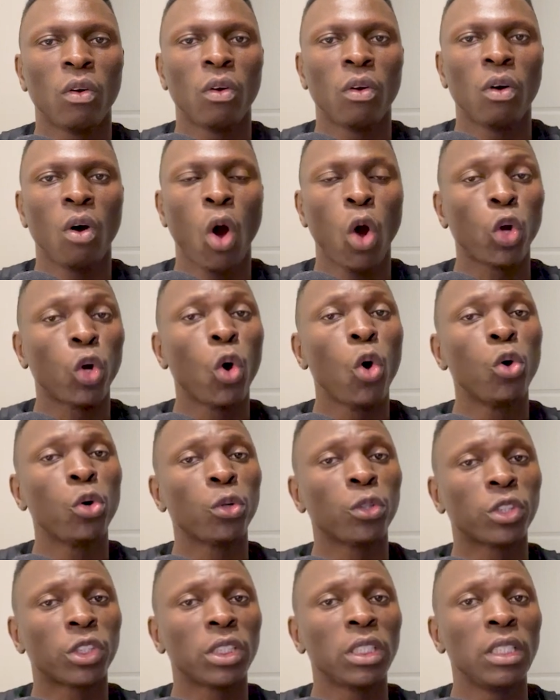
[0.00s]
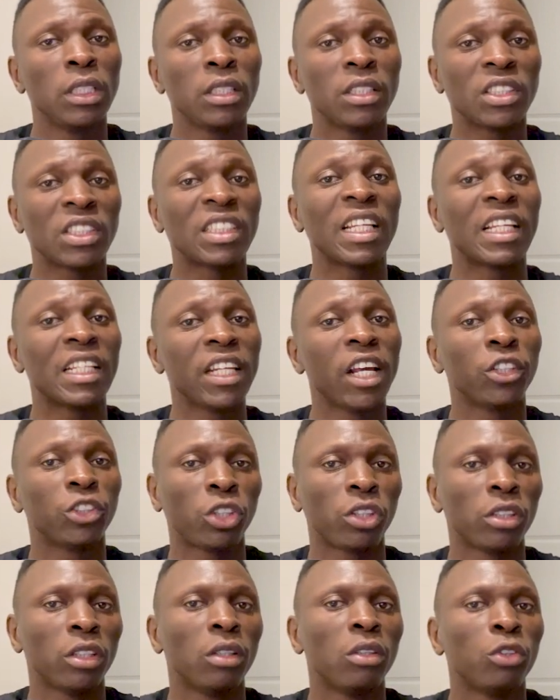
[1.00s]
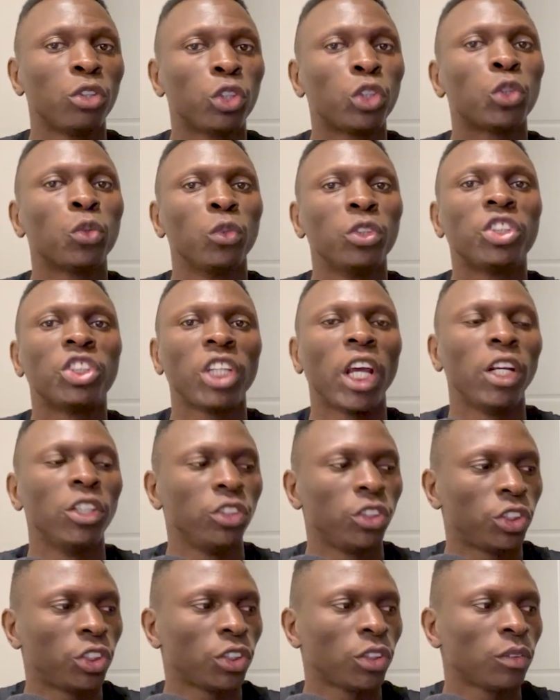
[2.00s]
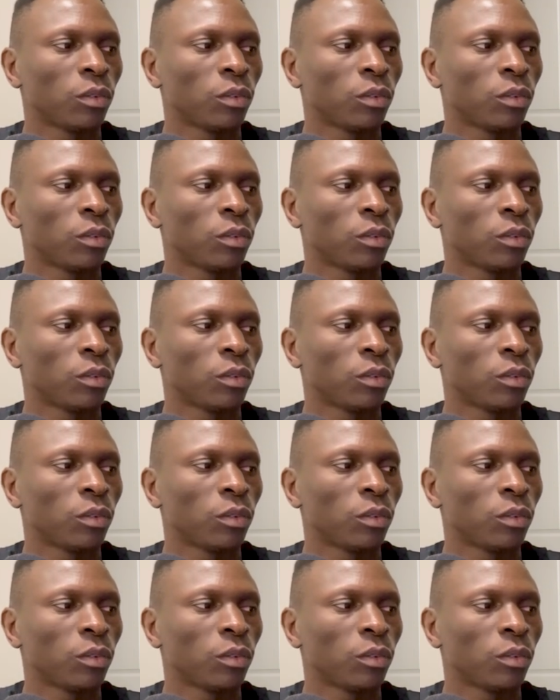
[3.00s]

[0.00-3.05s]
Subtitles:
or Goroutine signature should change.